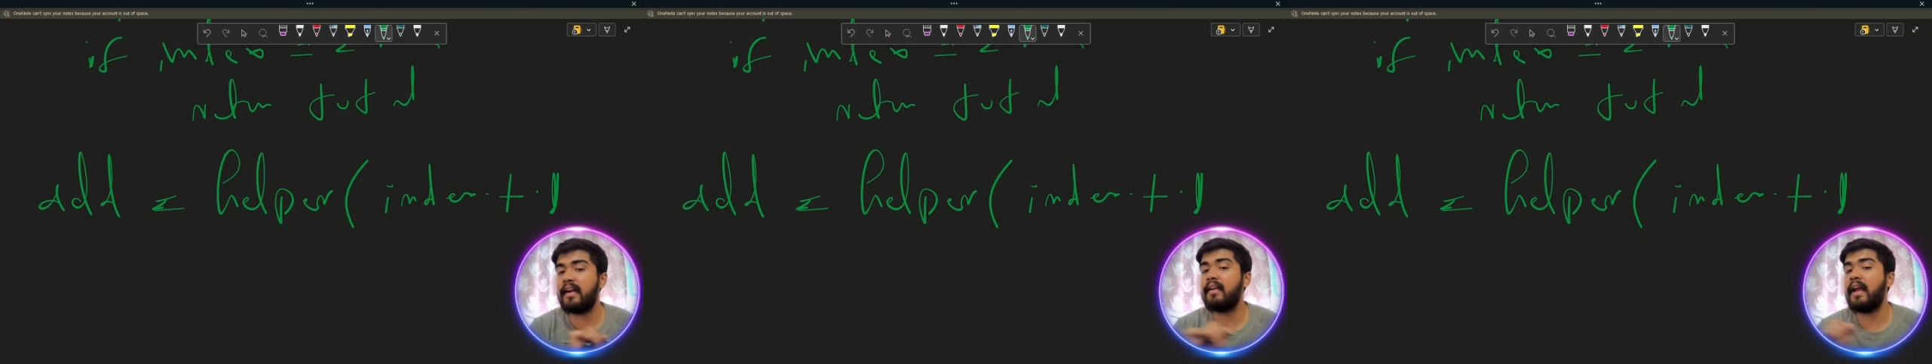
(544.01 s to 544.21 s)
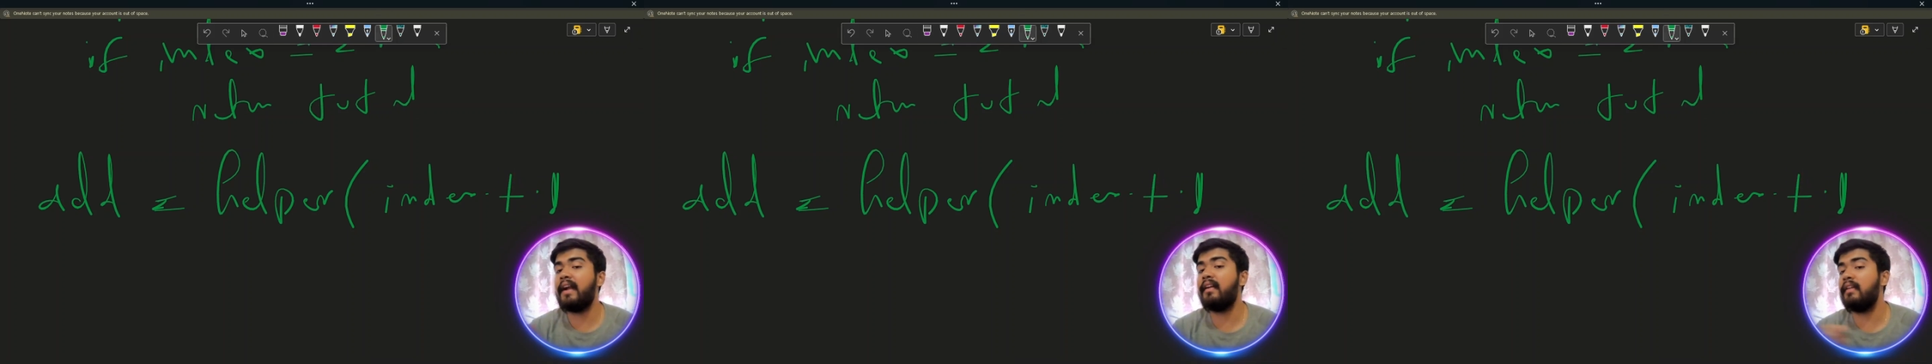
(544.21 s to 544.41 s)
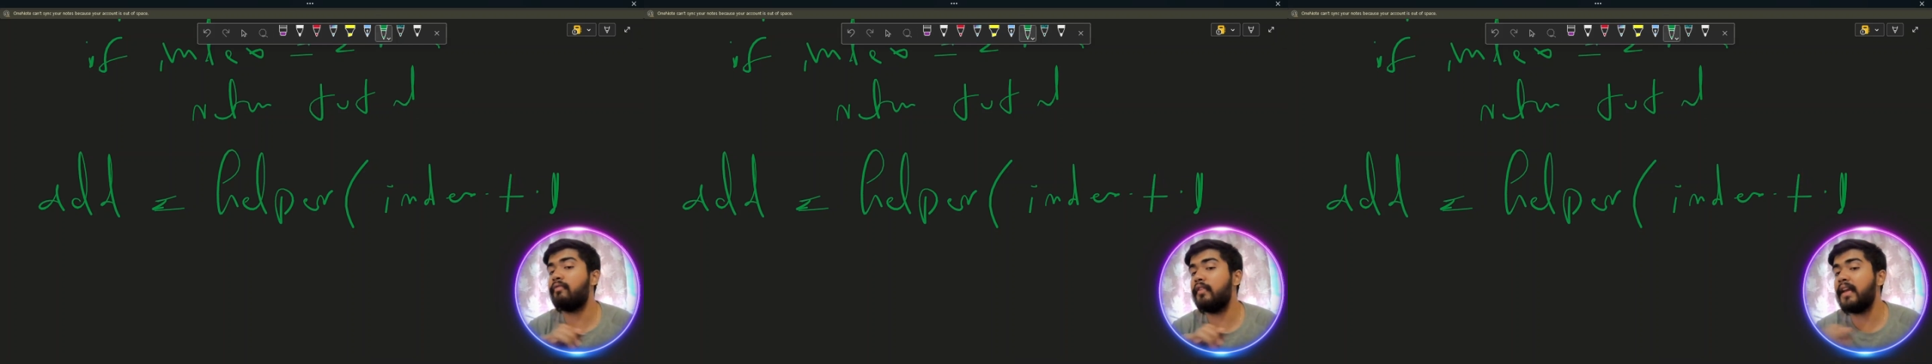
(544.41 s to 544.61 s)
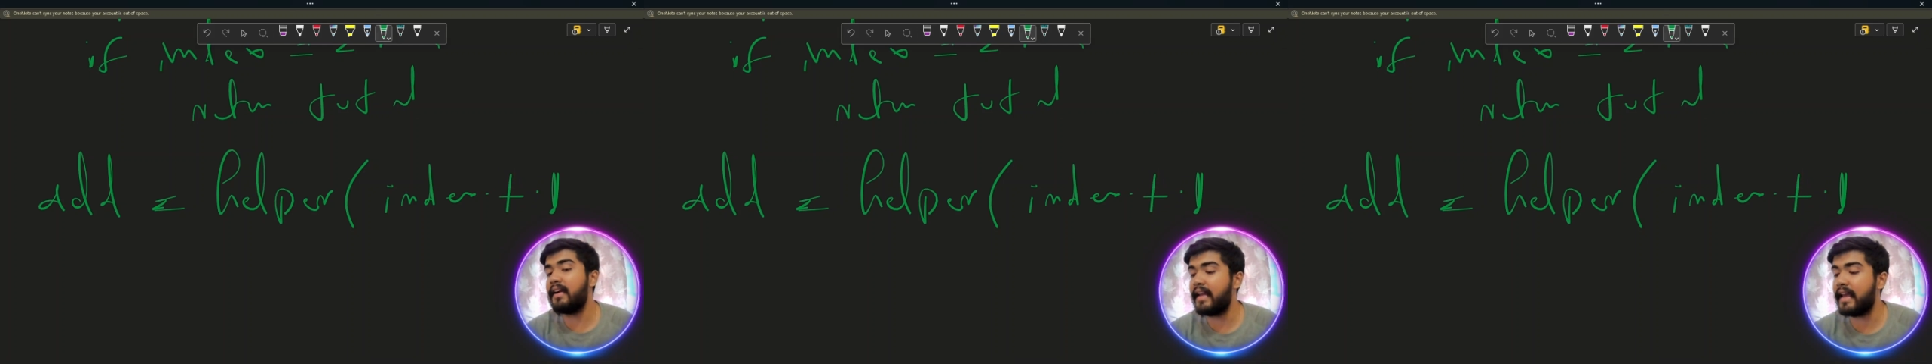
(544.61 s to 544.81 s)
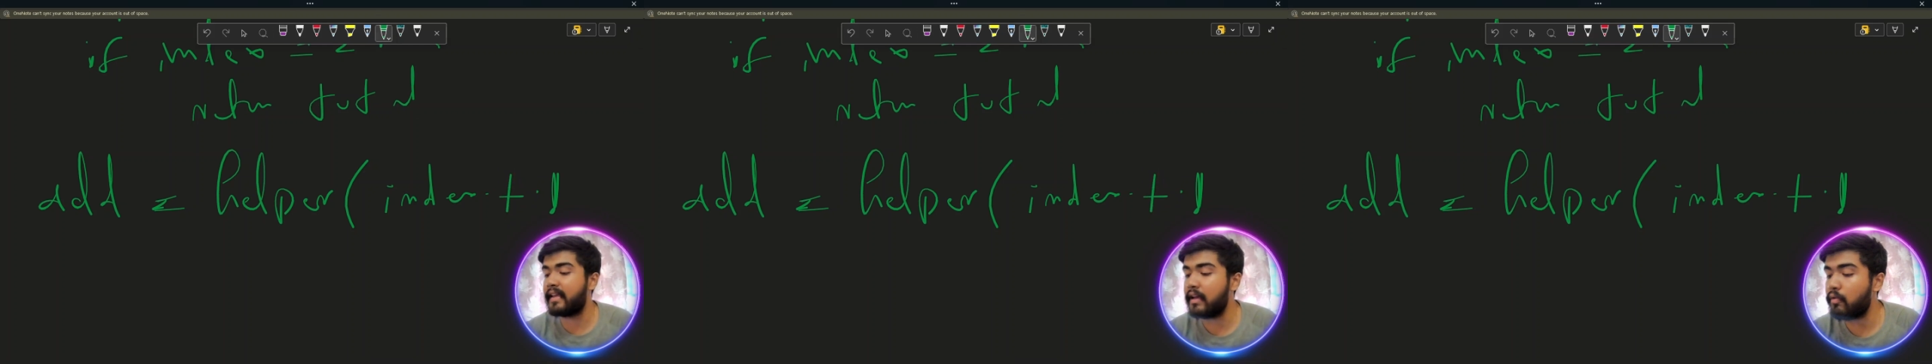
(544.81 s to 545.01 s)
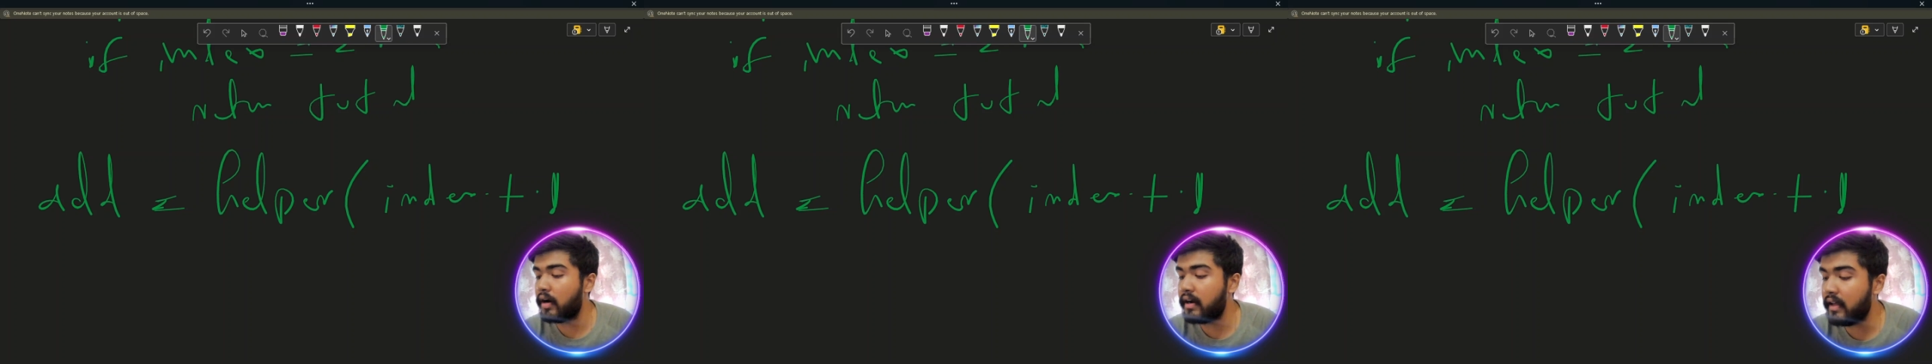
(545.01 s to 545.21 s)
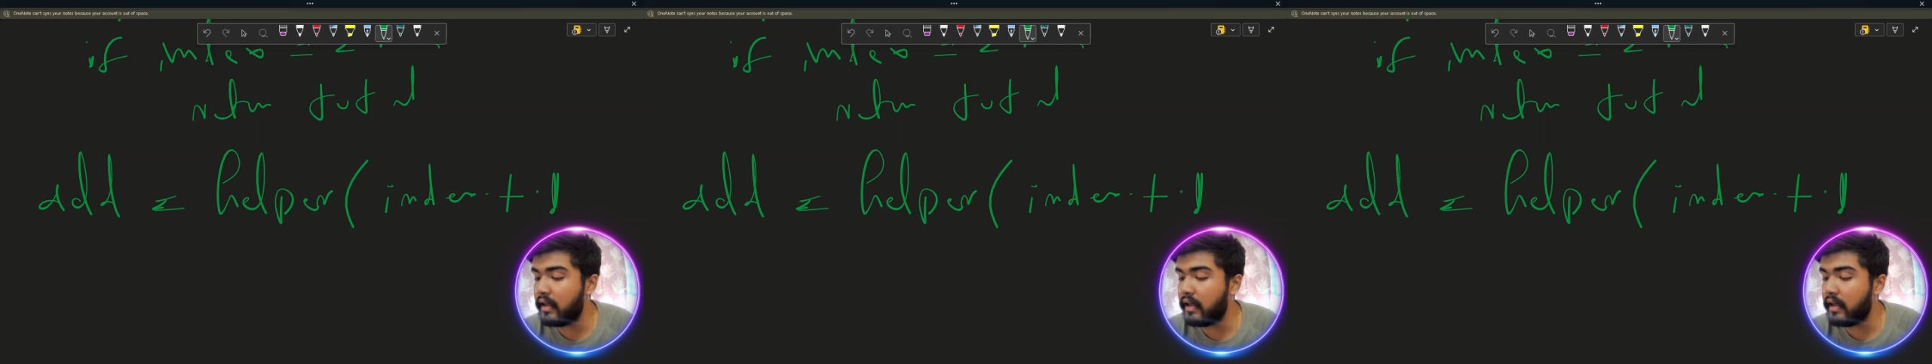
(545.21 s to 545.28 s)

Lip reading: And if we are taking